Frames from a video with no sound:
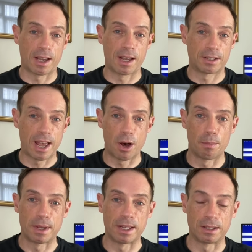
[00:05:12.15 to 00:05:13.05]
has
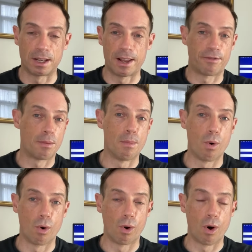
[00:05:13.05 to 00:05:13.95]
helped me deliver
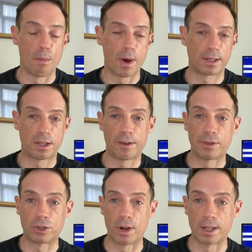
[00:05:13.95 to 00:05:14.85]
more on my
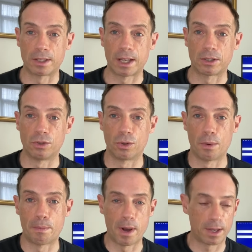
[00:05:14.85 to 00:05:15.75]
tougher training sessions on
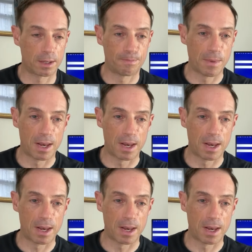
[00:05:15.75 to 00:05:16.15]
the bike,